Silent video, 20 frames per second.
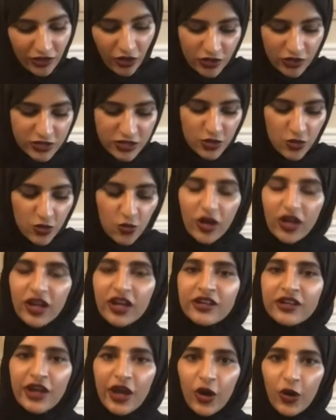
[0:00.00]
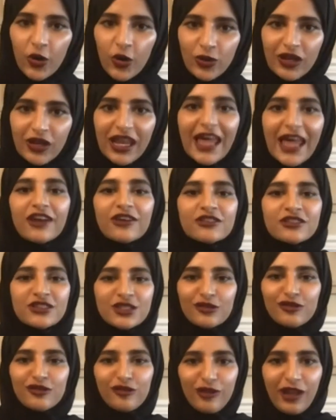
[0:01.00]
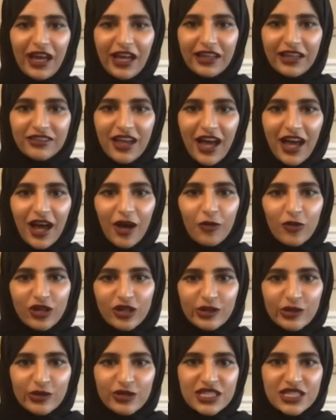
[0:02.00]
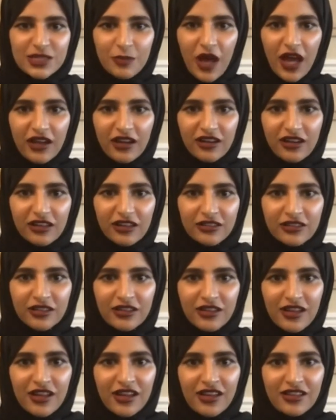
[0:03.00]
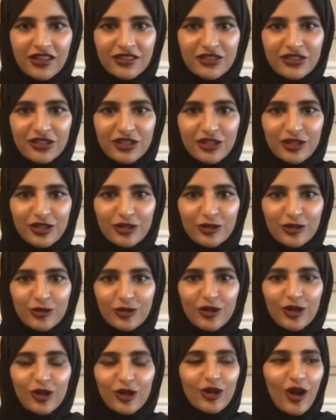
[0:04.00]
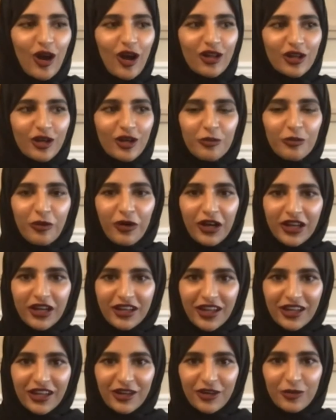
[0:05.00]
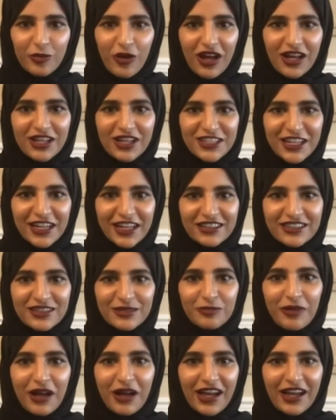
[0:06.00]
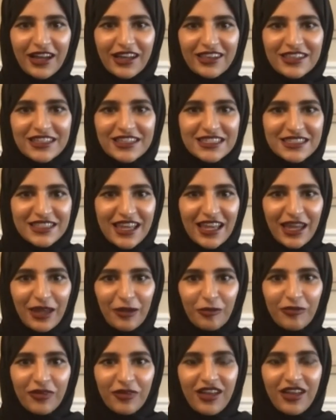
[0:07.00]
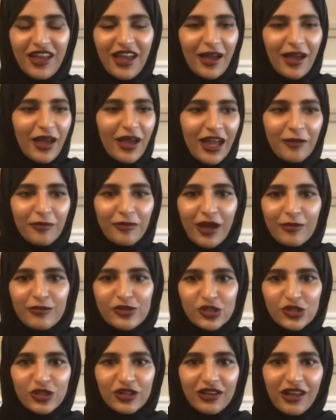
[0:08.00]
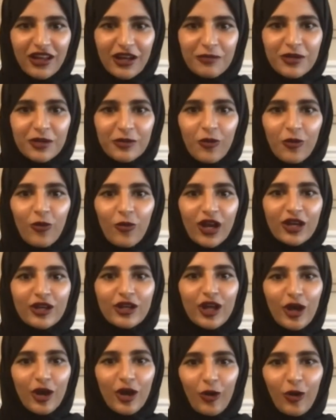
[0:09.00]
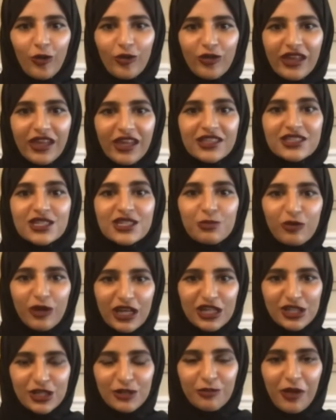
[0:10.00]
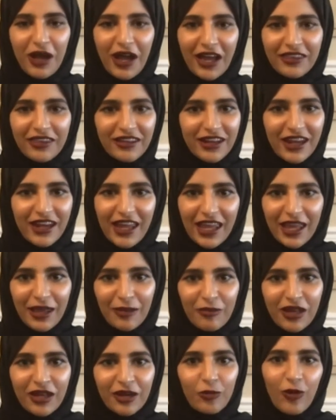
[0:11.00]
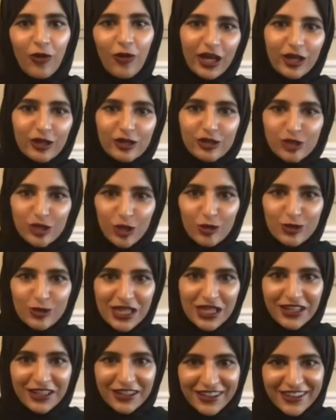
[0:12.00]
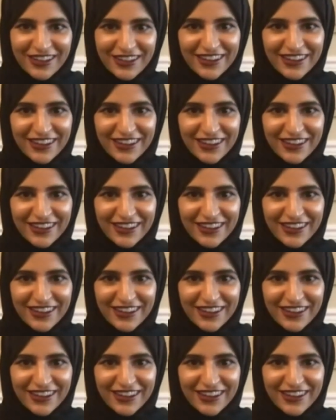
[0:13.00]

also want to know Letters of Light. How were you inspired to call your book and your project by this name? I'm sure a lot of people want to know the inspiration behind the name and why you chose it.